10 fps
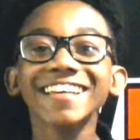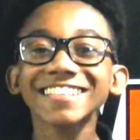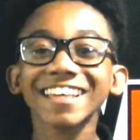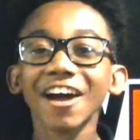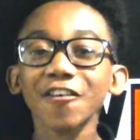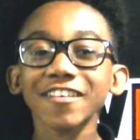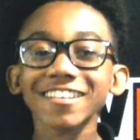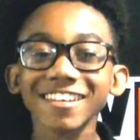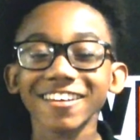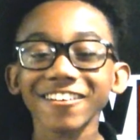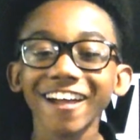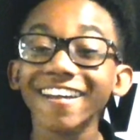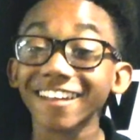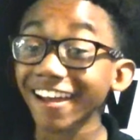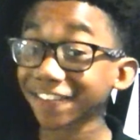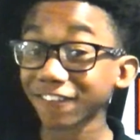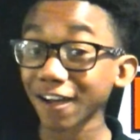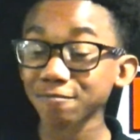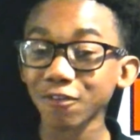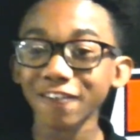It's Kelvin here at
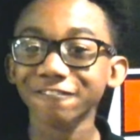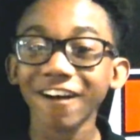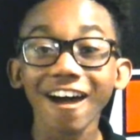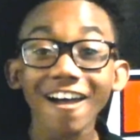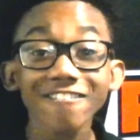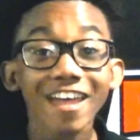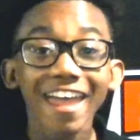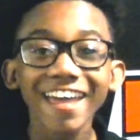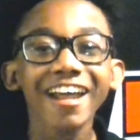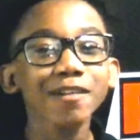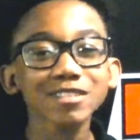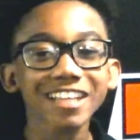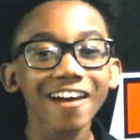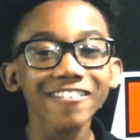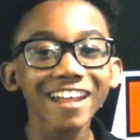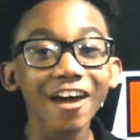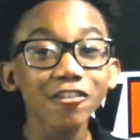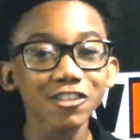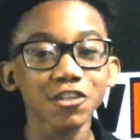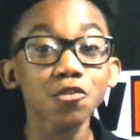95.5, and I'm shouting
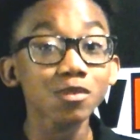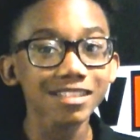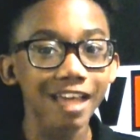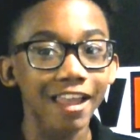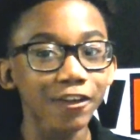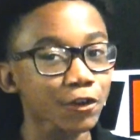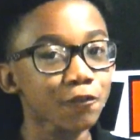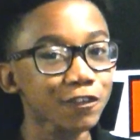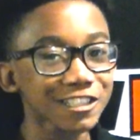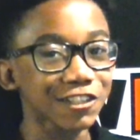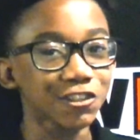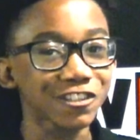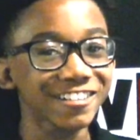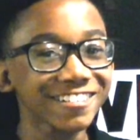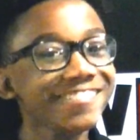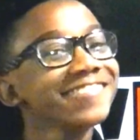out to Talent Group for Children.